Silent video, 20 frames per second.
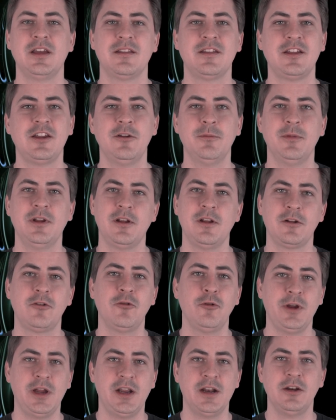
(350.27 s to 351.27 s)
the human and
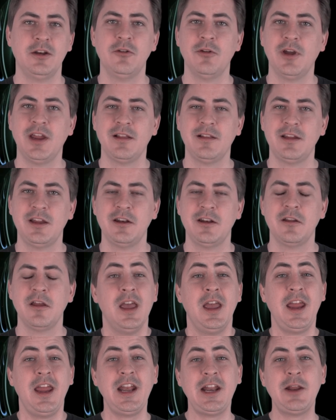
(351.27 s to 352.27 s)
create a new alien.
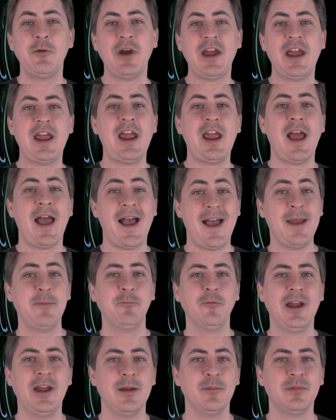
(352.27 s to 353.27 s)
Anyway,
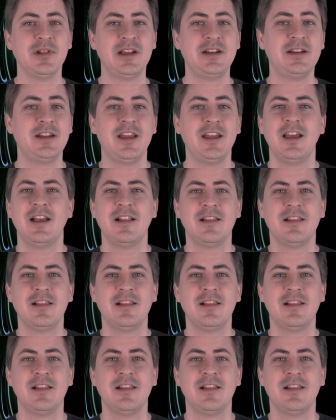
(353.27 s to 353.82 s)
I'm rambling.